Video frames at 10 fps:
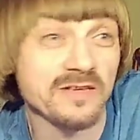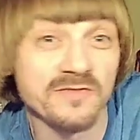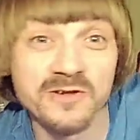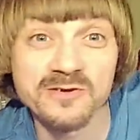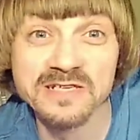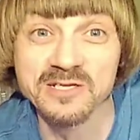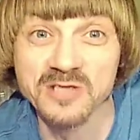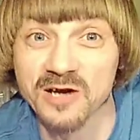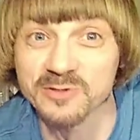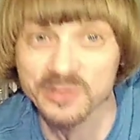Even though he's not a
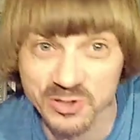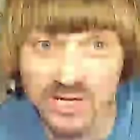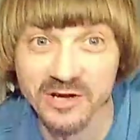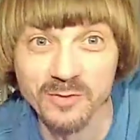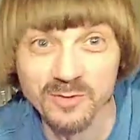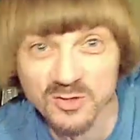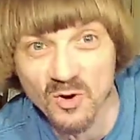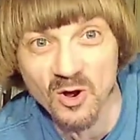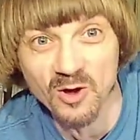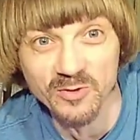doctor, he's trying to tell you what's
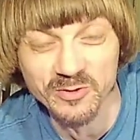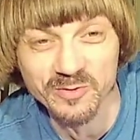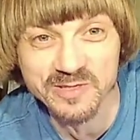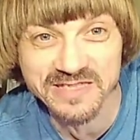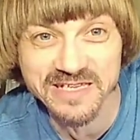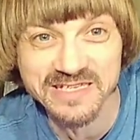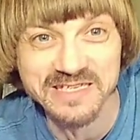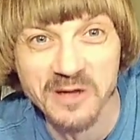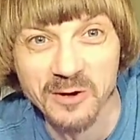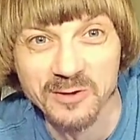wrong with you because he thinks
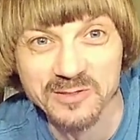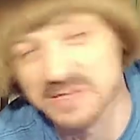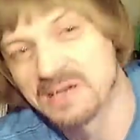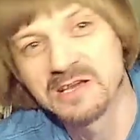he knows.